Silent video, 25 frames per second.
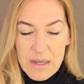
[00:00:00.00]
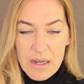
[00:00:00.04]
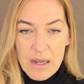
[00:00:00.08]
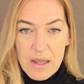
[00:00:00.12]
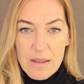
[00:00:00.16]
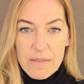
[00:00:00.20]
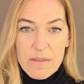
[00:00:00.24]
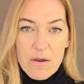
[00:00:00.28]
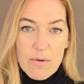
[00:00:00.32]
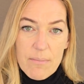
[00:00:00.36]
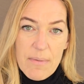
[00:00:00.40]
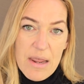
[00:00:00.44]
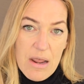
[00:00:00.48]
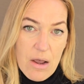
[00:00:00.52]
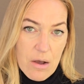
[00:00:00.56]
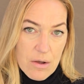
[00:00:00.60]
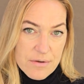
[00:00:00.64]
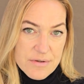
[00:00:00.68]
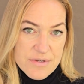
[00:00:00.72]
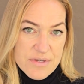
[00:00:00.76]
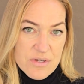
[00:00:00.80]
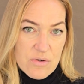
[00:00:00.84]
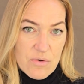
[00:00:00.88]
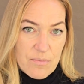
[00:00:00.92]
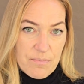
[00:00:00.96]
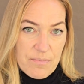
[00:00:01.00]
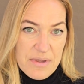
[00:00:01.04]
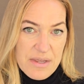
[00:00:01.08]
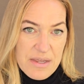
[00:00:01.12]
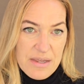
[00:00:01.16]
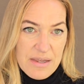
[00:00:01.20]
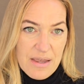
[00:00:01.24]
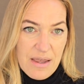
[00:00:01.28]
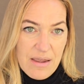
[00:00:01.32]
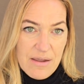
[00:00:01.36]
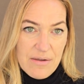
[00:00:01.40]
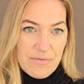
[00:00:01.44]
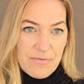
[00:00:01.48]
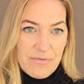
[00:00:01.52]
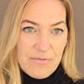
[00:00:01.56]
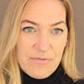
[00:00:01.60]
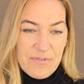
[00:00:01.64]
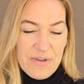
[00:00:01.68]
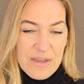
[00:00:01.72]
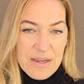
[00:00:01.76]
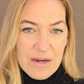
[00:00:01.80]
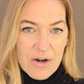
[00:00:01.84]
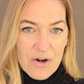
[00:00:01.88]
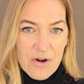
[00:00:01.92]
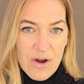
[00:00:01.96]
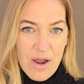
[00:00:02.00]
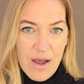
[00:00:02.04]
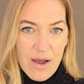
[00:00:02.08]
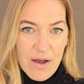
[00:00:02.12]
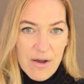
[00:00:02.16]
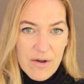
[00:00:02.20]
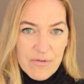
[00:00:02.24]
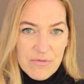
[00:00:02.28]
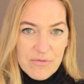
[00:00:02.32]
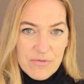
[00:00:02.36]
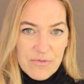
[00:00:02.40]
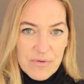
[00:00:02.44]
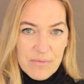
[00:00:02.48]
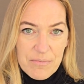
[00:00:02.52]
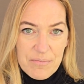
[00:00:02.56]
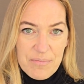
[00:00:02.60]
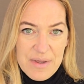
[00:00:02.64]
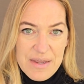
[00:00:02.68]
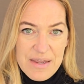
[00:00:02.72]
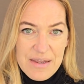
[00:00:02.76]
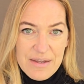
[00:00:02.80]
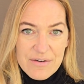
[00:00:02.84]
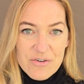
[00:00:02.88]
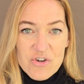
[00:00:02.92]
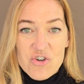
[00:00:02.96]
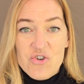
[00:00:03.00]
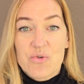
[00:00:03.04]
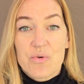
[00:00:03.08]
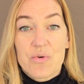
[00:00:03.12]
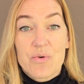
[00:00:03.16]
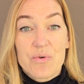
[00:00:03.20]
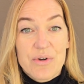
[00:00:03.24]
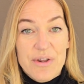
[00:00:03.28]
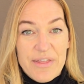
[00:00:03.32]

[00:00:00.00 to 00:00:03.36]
there may also be a fear of being true to